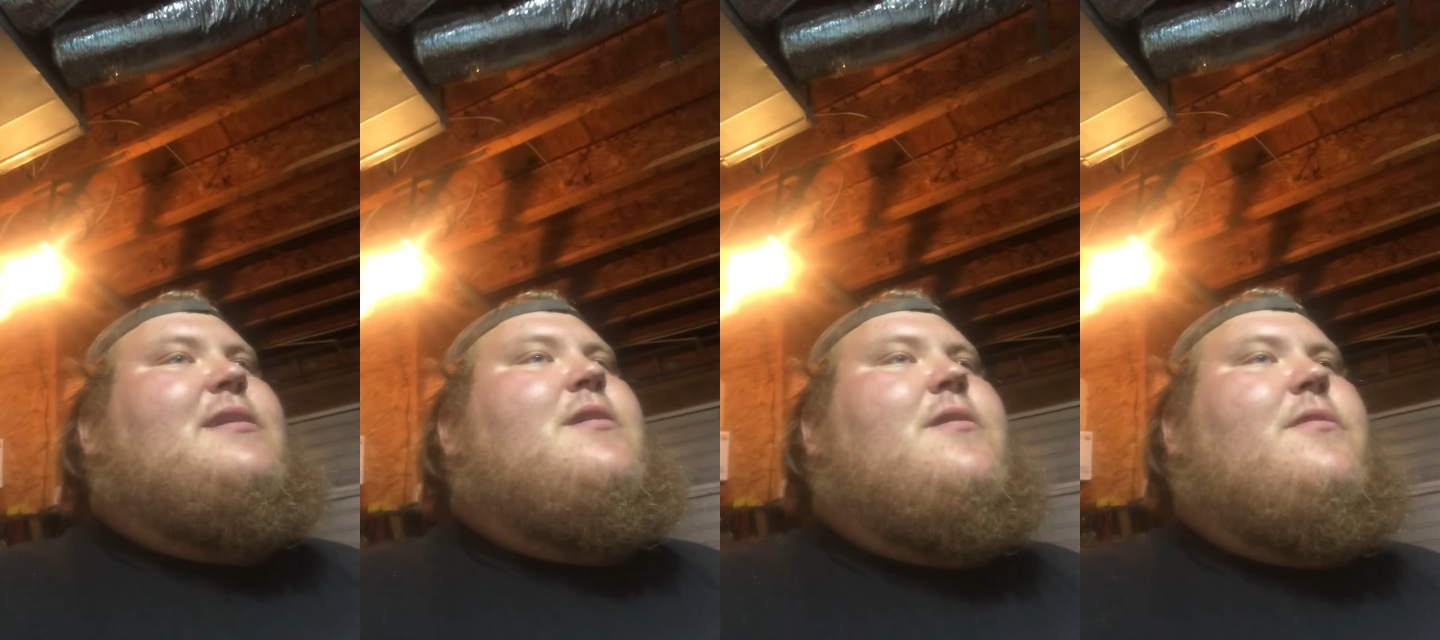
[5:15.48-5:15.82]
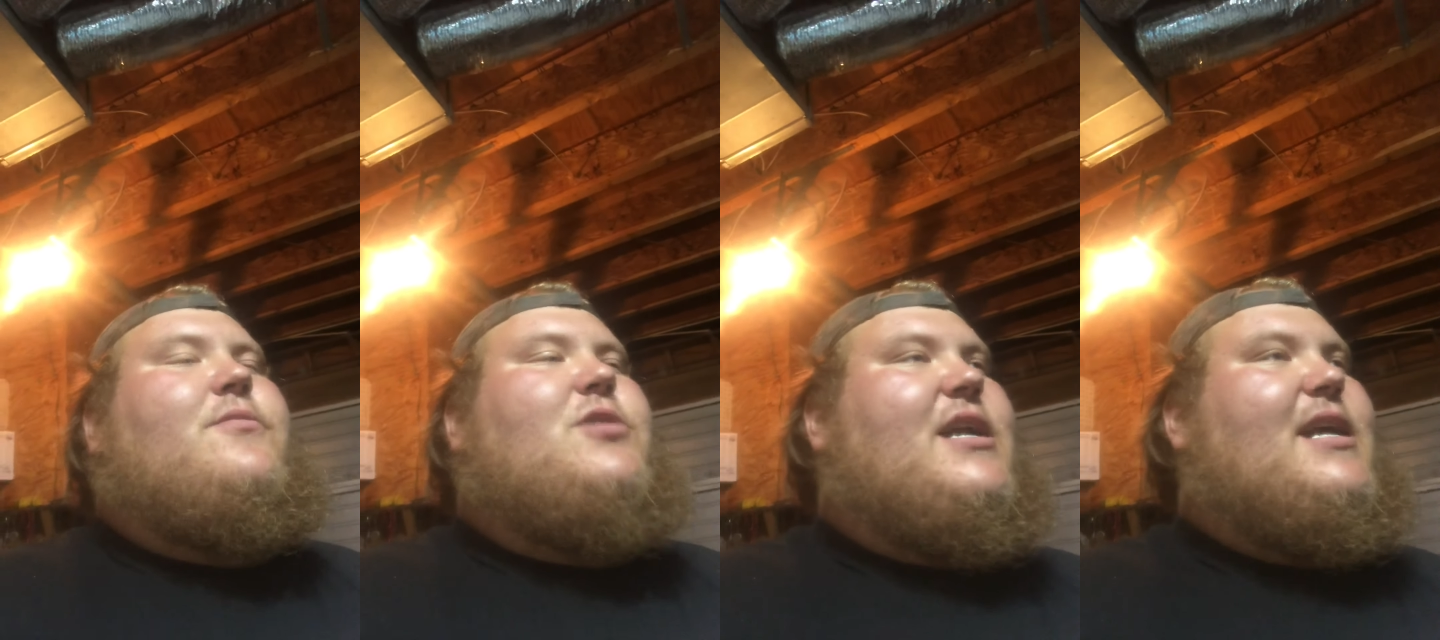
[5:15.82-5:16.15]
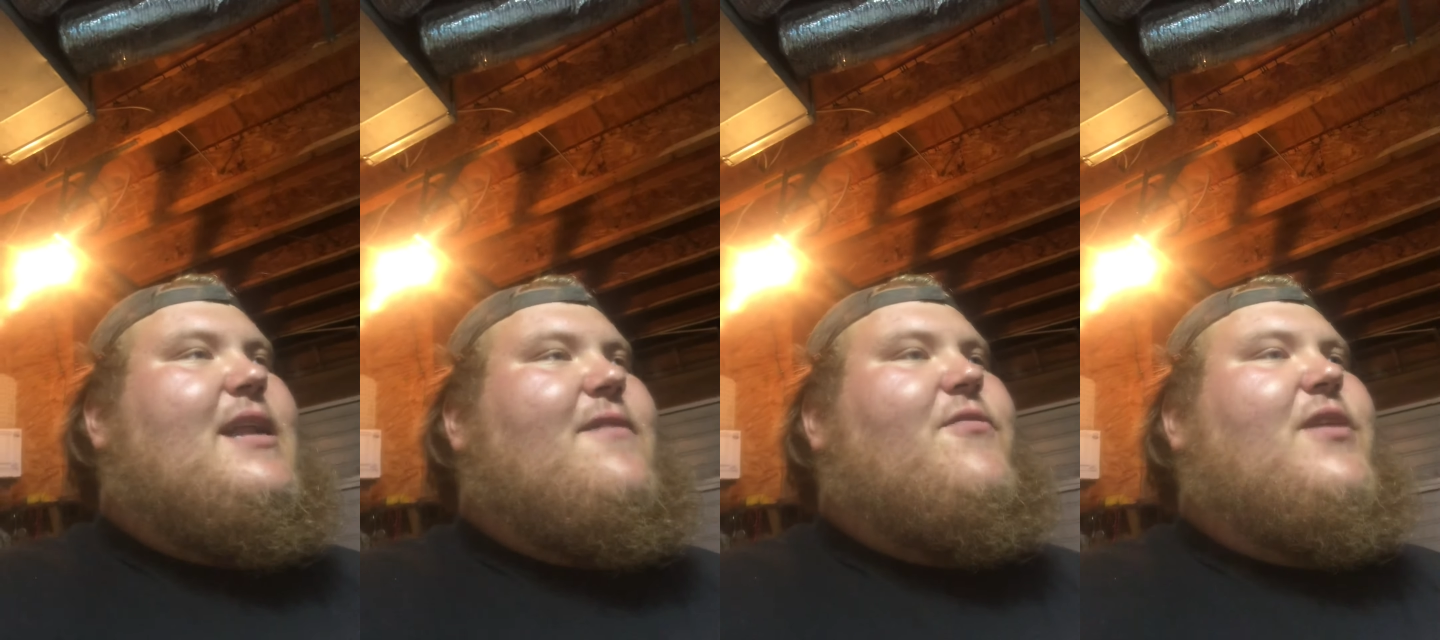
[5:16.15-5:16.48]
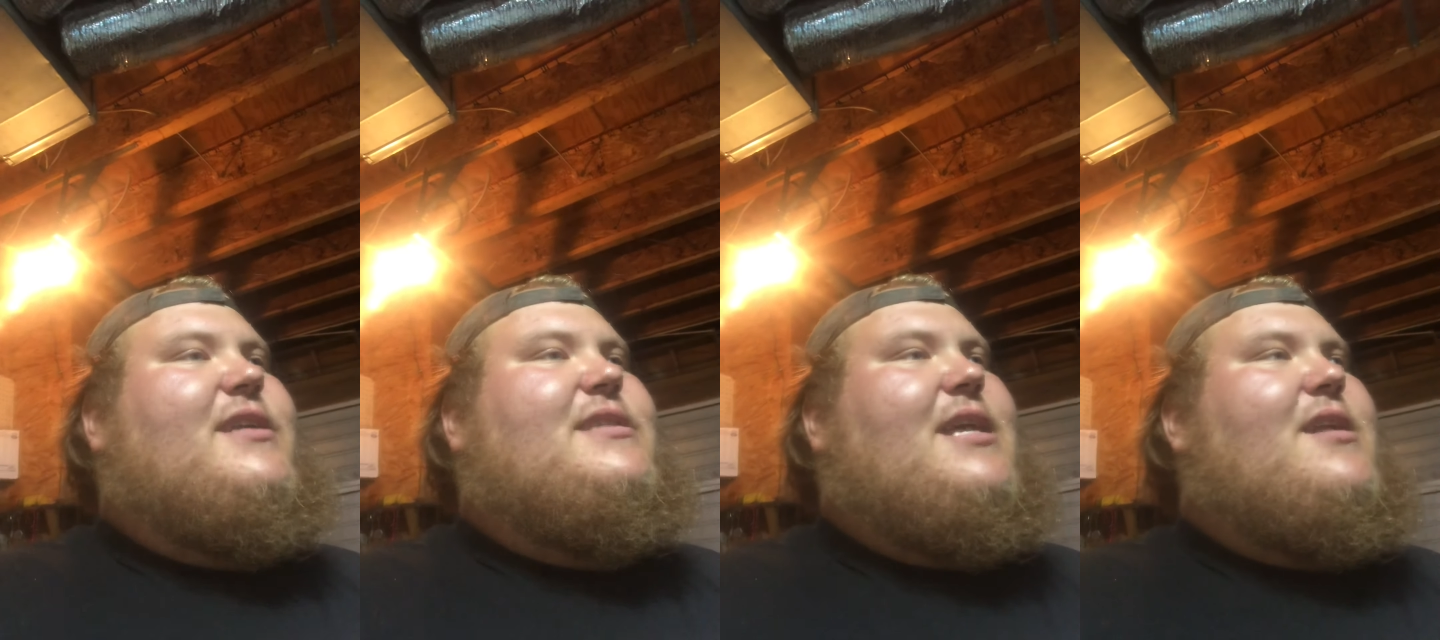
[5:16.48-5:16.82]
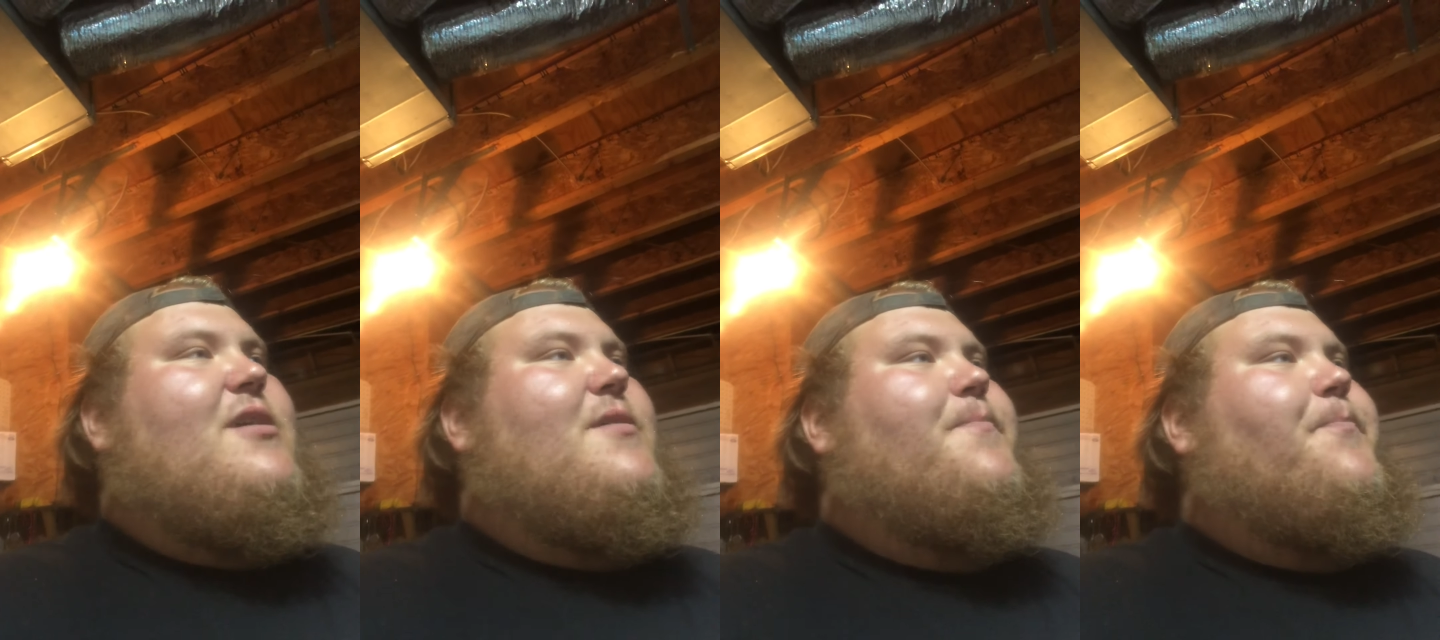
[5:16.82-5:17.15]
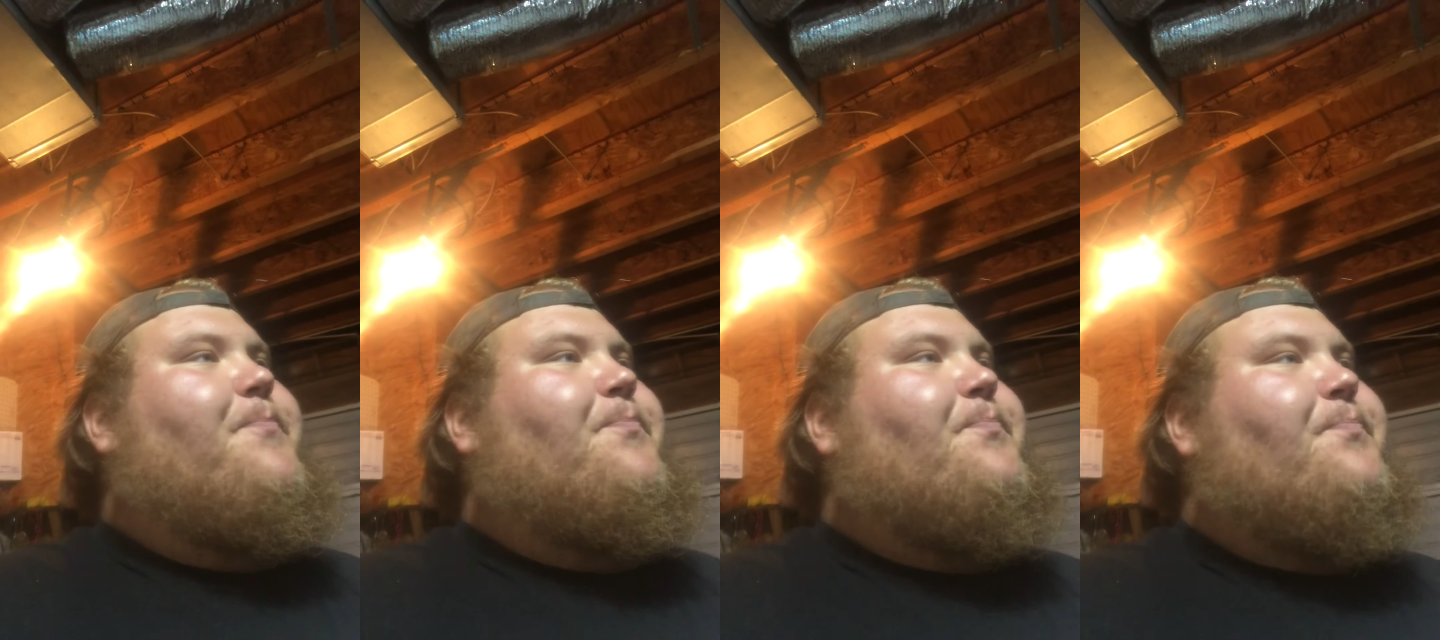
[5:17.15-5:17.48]
I'm trying to get everything set up.
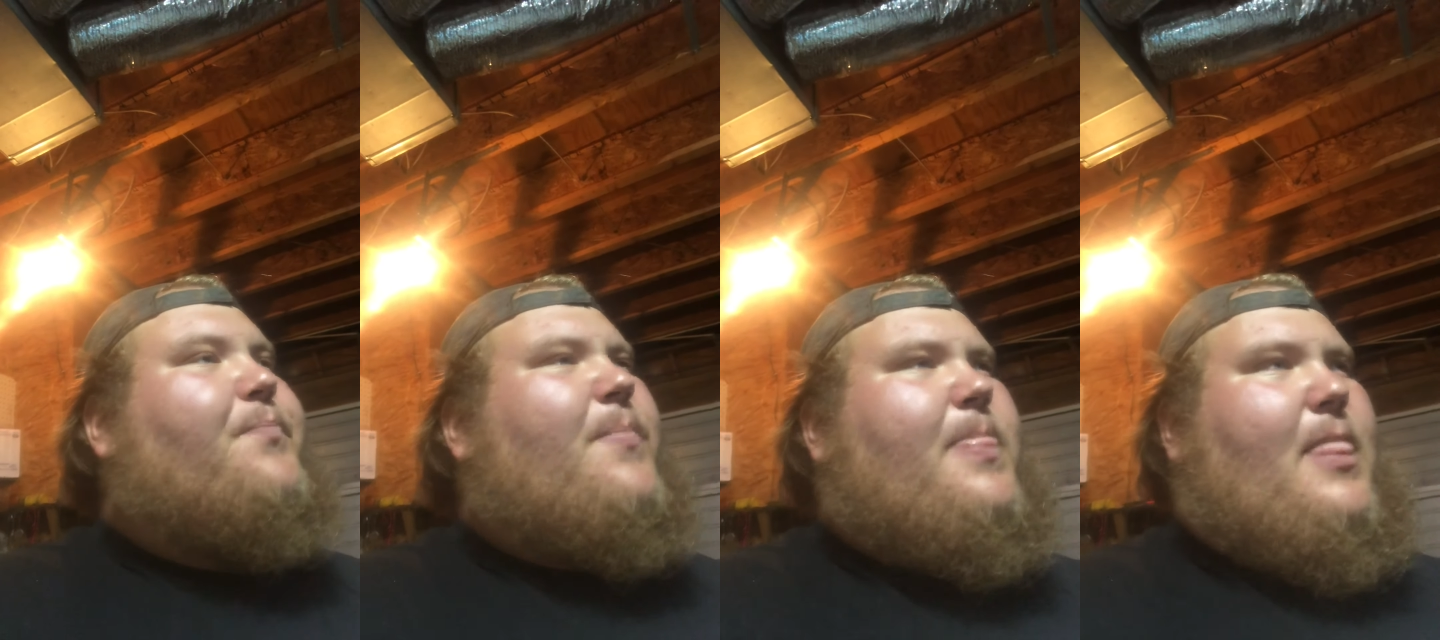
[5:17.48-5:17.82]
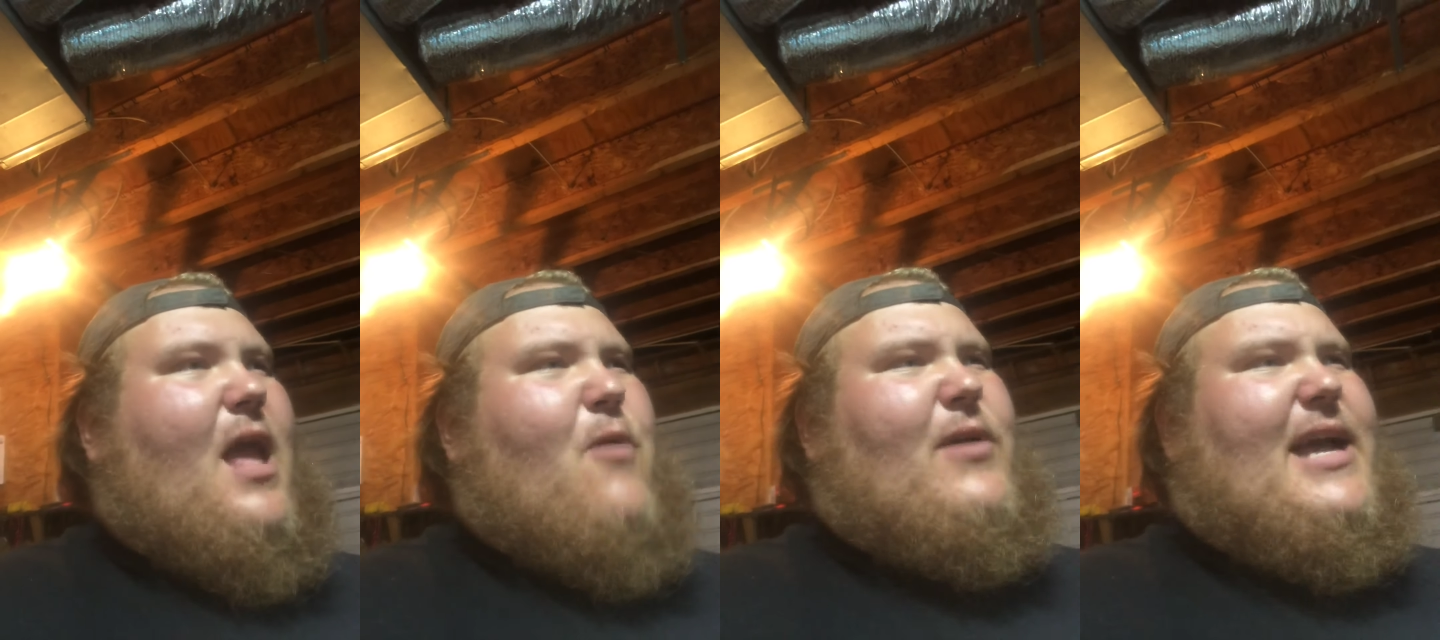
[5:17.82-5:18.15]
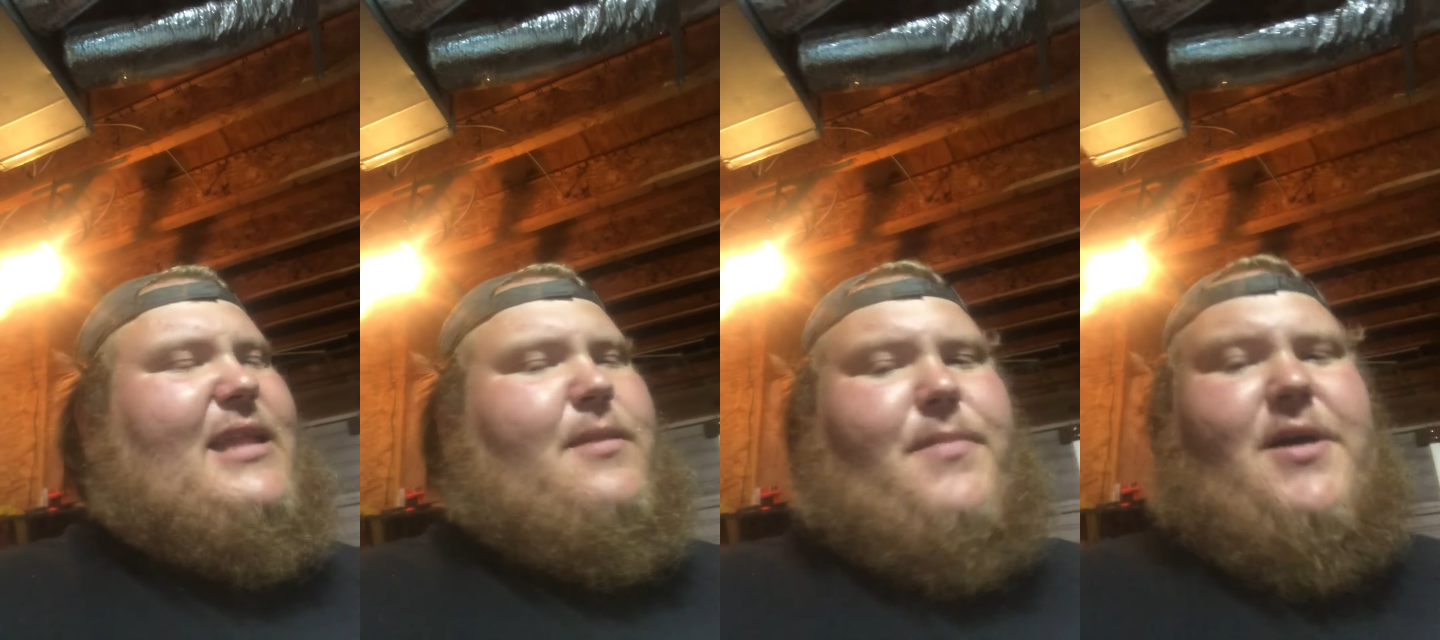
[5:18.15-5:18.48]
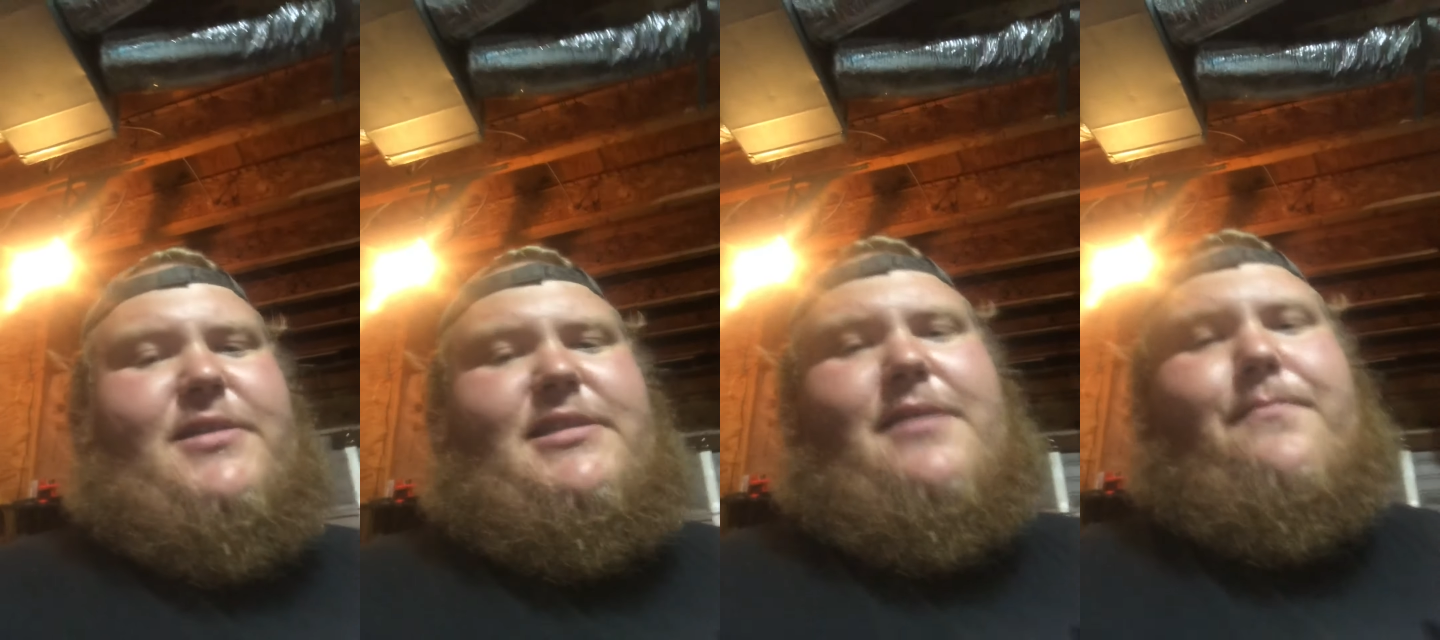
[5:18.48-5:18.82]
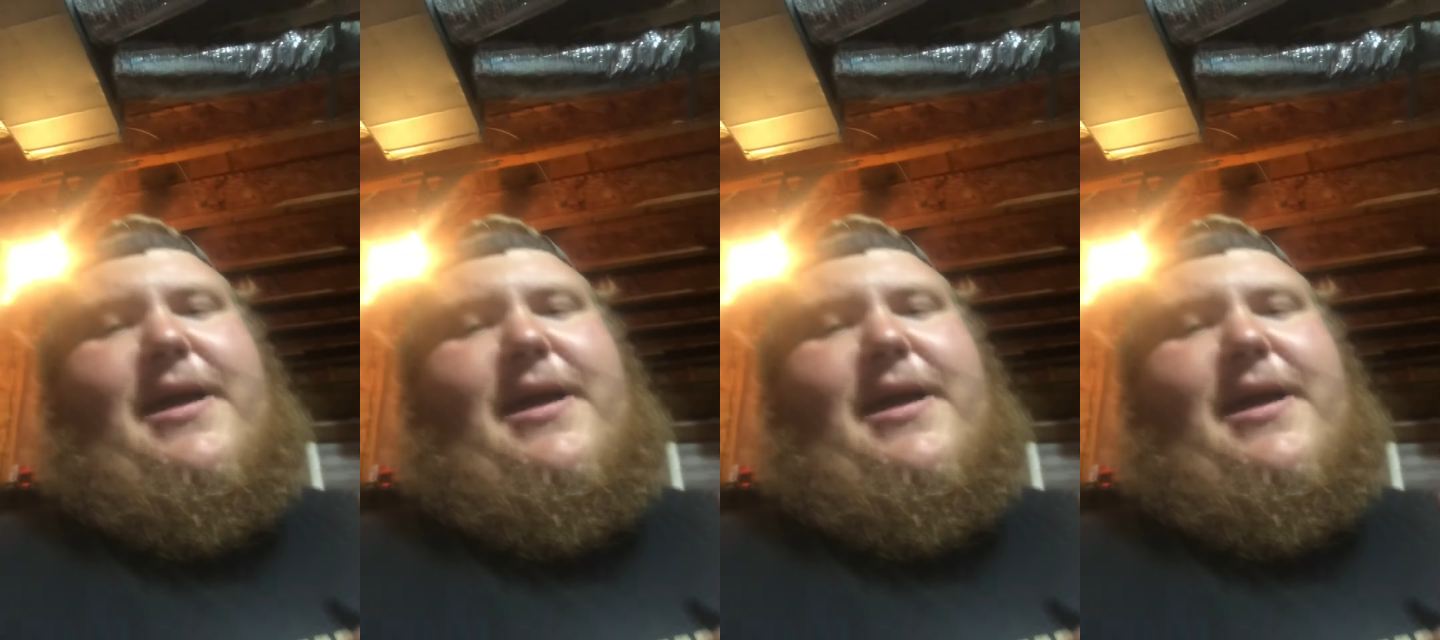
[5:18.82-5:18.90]
We got the buck scent